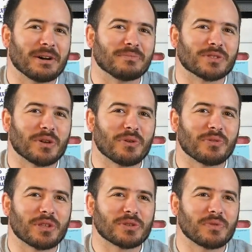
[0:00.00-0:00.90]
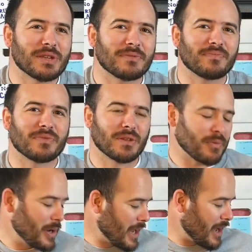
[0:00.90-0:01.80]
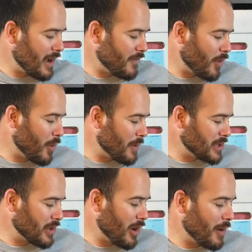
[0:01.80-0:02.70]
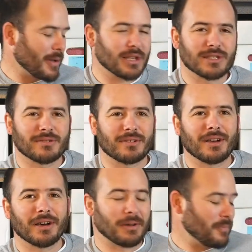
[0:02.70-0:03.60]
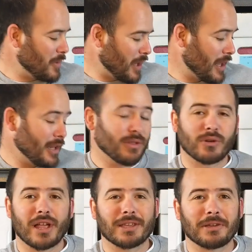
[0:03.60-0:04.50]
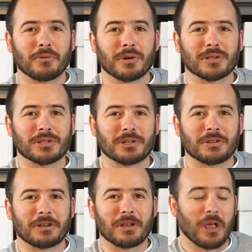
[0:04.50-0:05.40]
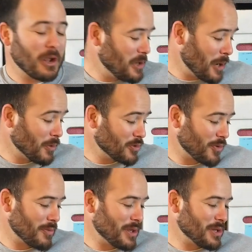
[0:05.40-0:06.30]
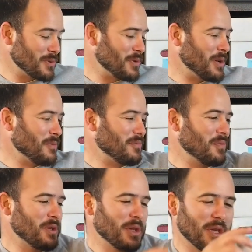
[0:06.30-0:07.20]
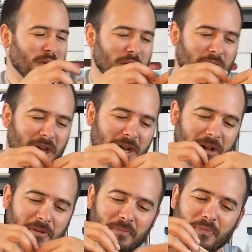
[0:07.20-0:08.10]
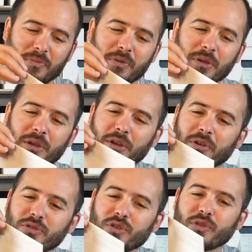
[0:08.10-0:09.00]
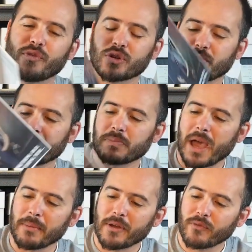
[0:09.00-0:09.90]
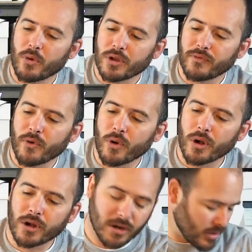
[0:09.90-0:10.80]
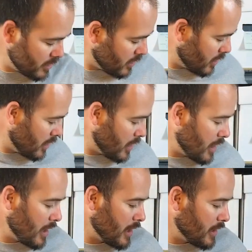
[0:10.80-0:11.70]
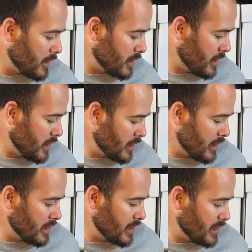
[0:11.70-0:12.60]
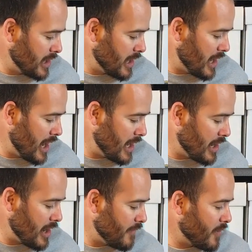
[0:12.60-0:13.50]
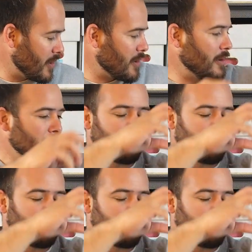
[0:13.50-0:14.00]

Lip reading: So this week we have a whole bunch of comics, and it looked like it was a lot of doubles for me this week. So the first one is Batman 44, and this is the A cover